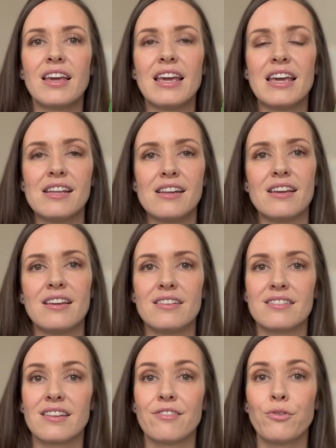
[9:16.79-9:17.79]
it
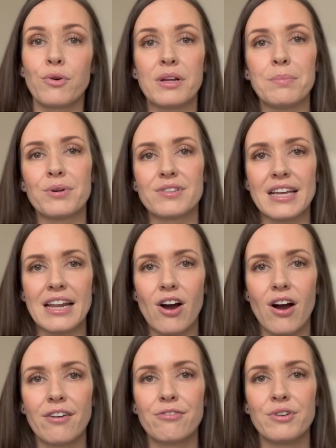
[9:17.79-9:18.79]
is 40%
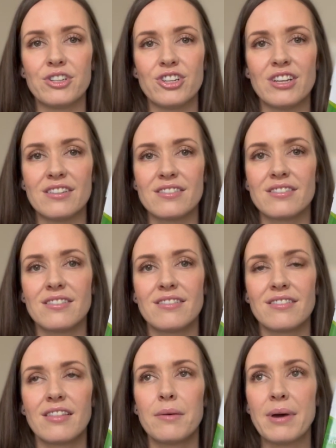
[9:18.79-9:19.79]
off, which is
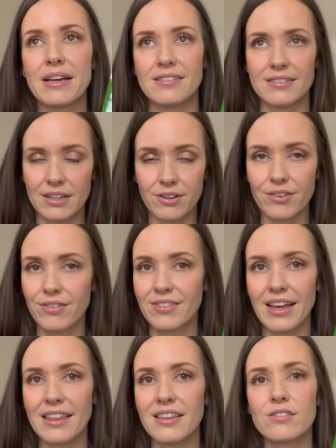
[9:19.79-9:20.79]
the best deal.
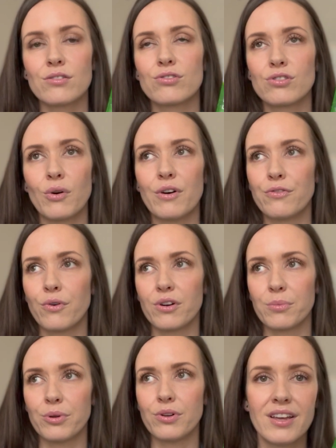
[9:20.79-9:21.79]
Like these are so
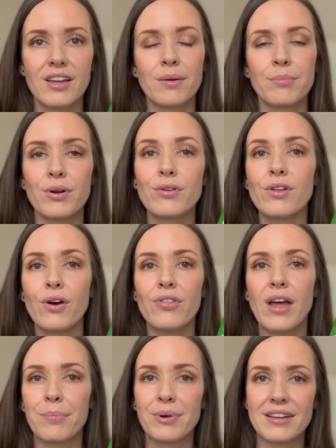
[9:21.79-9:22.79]
affordable. Per
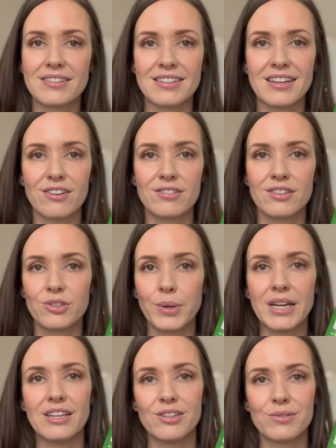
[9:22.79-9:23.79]
load, that brings it down to
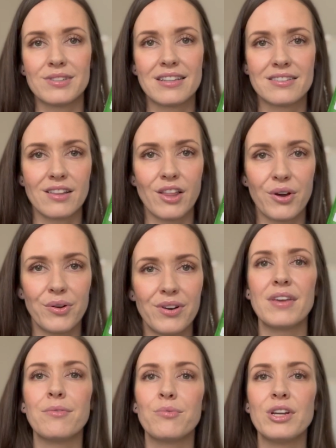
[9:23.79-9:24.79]
22 cents a
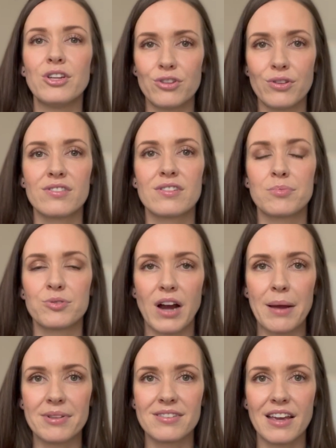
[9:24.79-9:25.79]
load when you do the
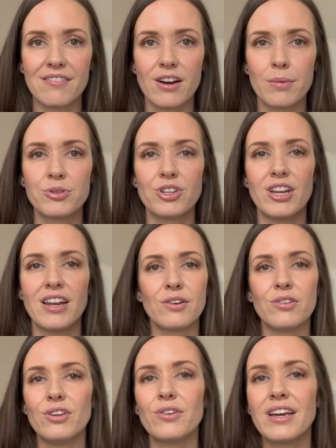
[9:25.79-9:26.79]
subscribe and save option.
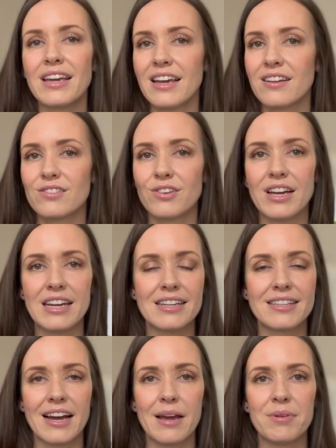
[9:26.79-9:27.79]
So you can cancel
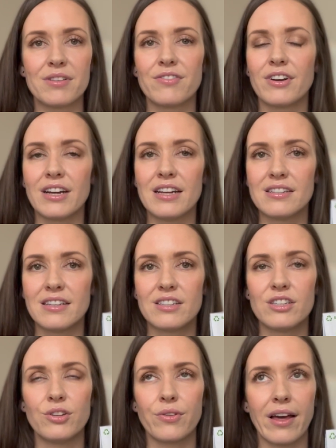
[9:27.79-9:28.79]
anytime. It's very easy
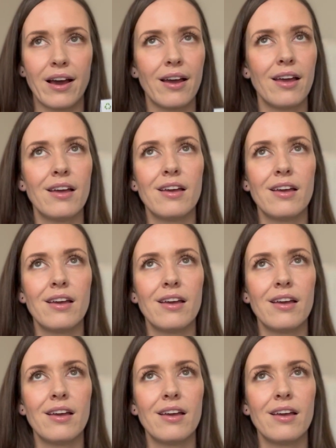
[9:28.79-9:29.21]
to do that.